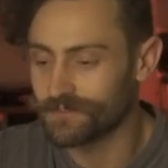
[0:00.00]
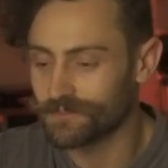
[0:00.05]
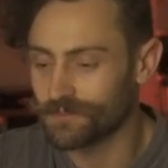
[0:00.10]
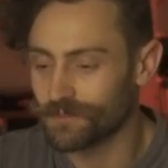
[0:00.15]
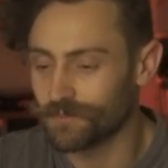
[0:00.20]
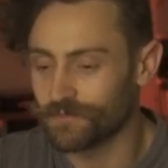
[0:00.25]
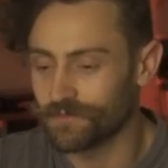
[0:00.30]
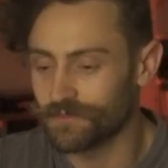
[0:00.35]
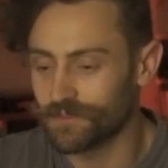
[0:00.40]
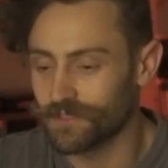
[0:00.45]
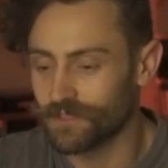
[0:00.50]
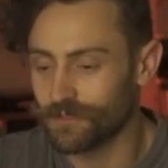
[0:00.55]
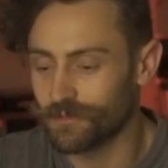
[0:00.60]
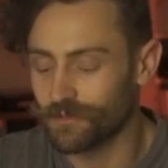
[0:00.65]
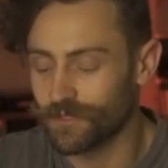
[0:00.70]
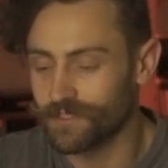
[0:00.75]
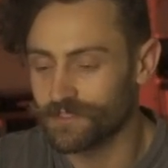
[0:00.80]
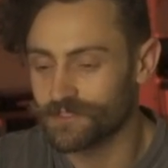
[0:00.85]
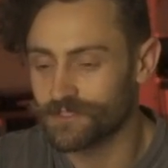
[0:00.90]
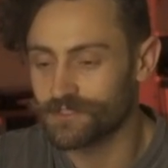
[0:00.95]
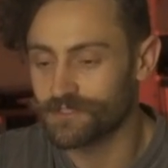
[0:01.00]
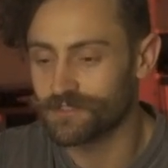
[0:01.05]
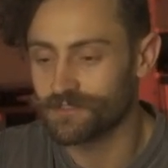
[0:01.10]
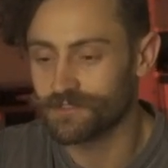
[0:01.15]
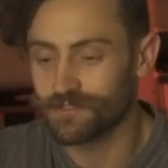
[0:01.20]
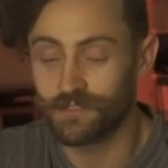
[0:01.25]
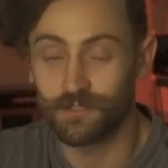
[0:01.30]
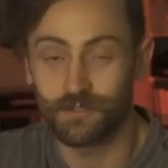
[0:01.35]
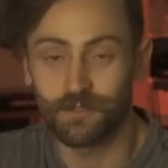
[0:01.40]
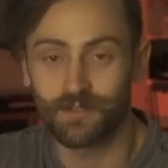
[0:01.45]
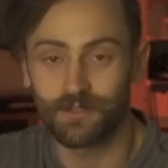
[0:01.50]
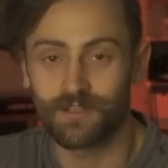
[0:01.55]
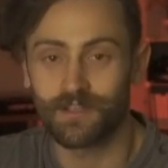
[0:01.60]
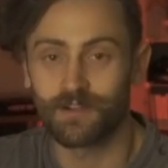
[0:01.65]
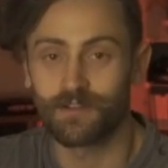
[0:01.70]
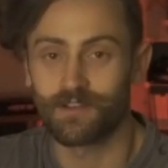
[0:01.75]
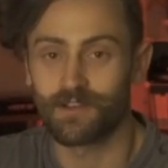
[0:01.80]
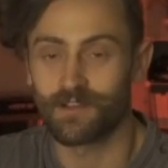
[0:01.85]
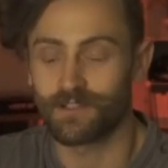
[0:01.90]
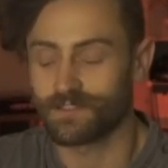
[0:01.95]
hopefully quench your
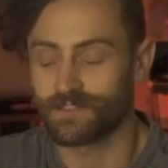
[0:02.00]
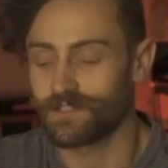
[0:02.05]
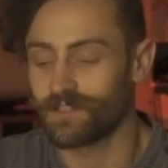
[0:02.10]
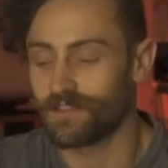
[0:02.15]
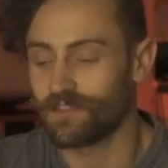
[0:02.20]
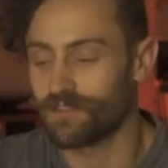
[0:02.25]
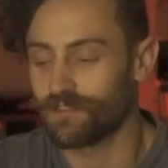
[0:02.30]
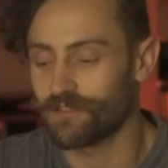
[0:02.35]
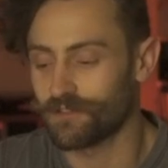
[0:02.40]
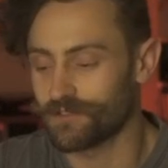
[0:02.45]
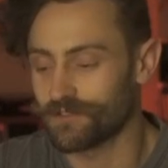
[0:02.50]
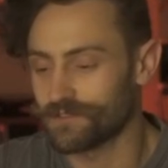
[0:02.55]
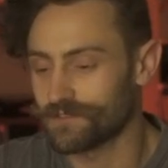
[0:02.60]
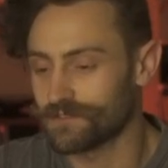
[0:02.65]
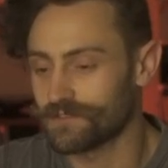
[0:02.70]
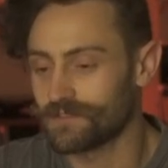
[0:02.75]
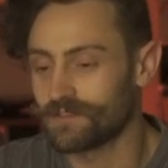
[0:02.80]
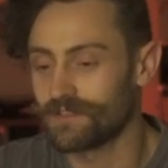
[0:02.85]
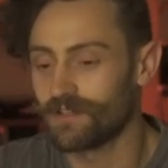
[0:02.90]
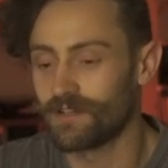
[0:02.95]
curiosity thirst.